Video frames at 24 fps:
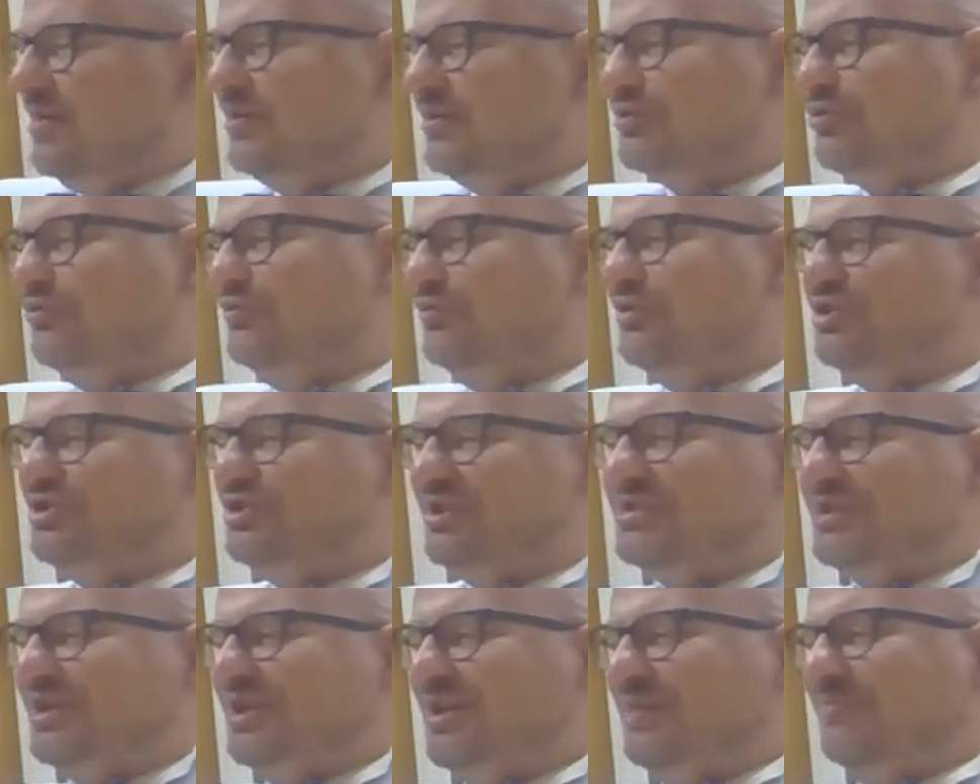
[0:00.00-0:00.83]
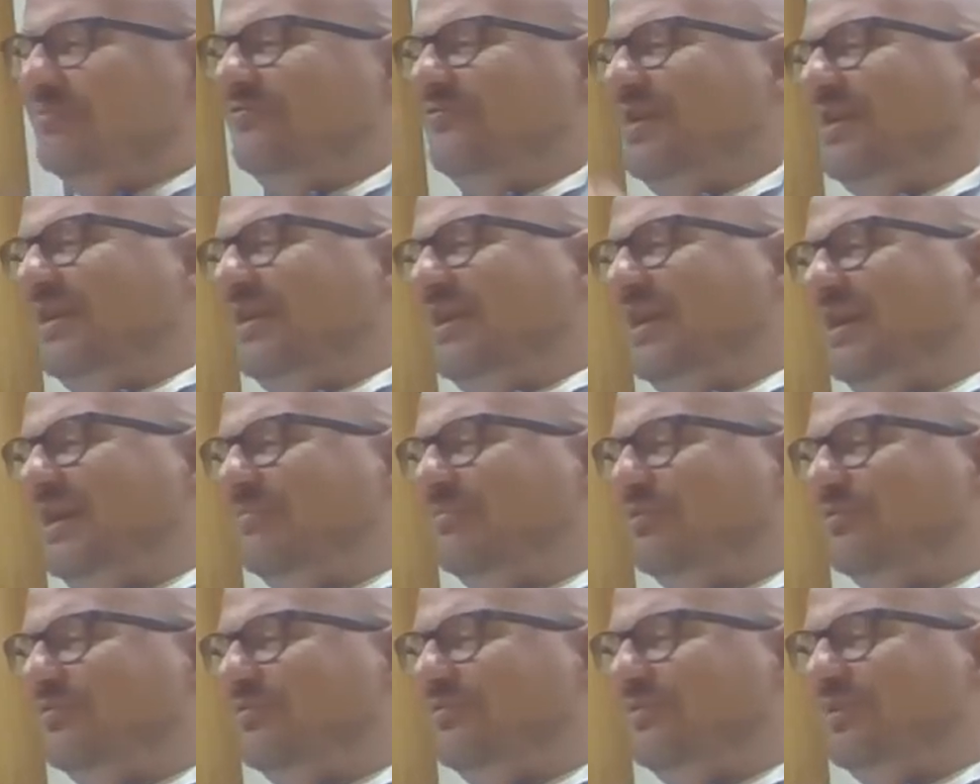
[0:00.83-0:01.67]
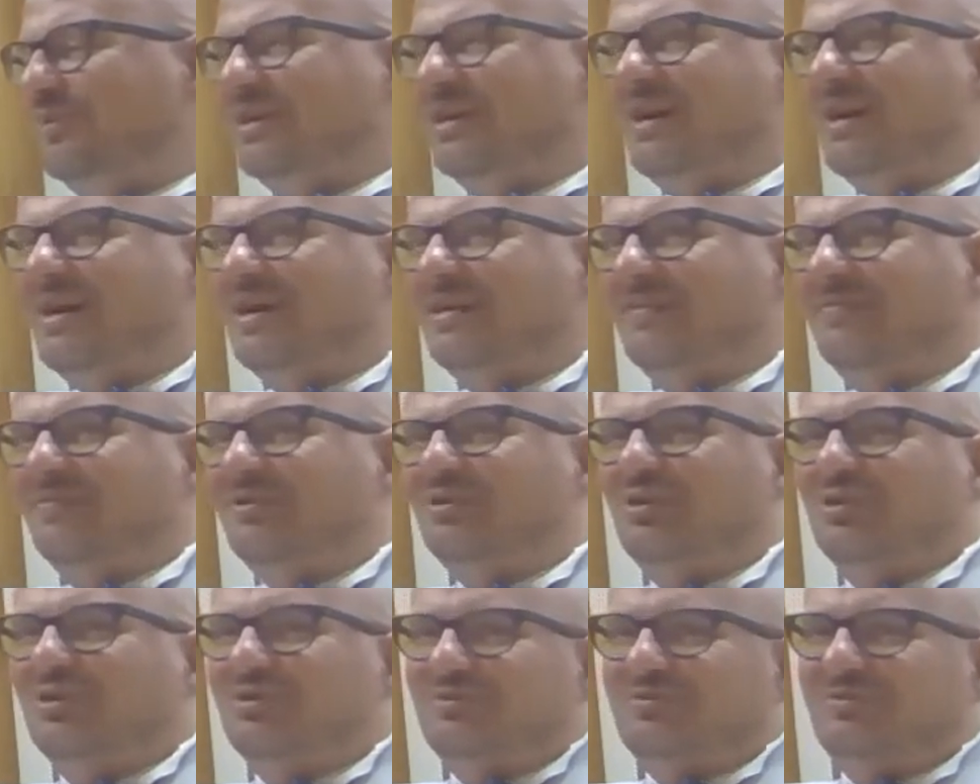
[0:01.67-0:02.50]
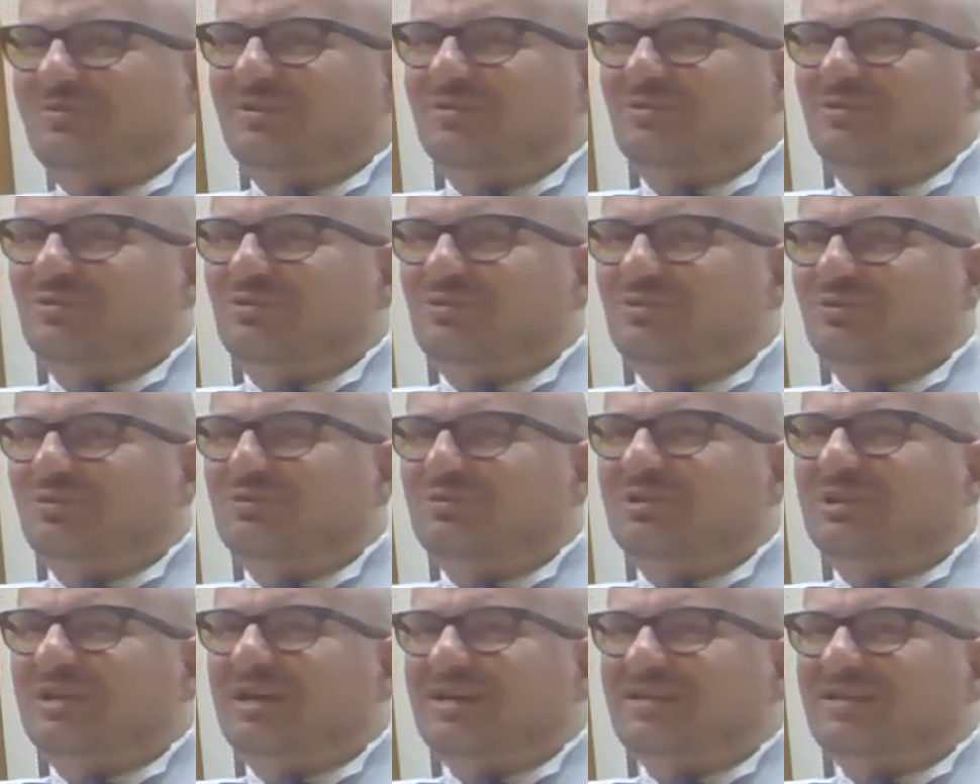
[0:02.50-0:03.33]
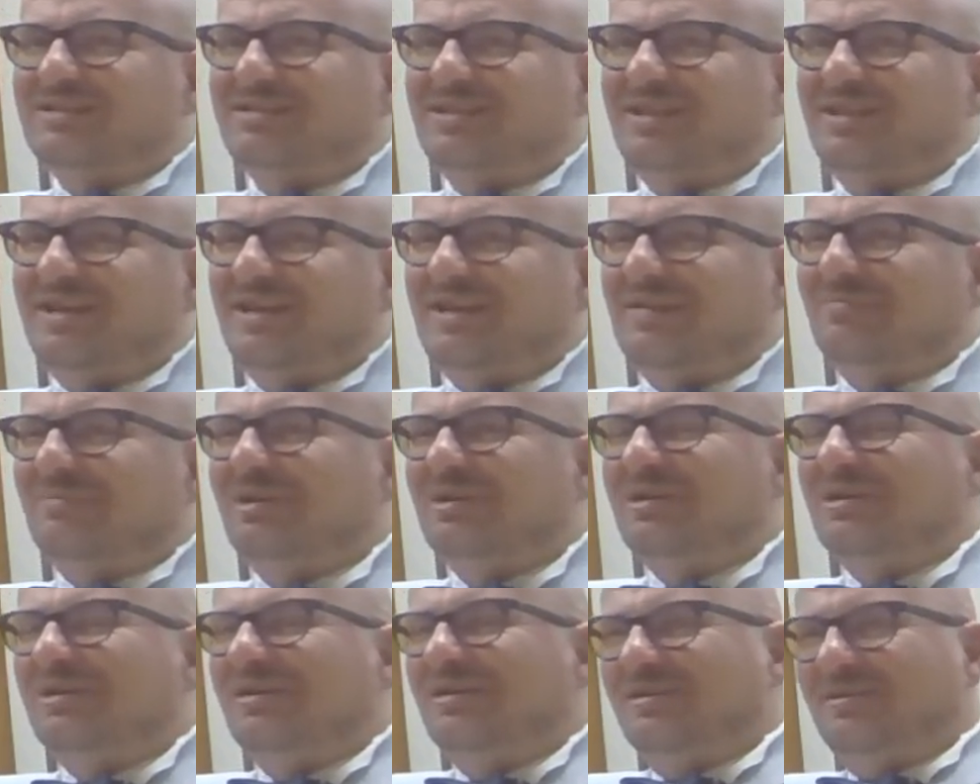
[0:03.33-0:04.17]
So we just keep the name of the guy. We don't want to use last name.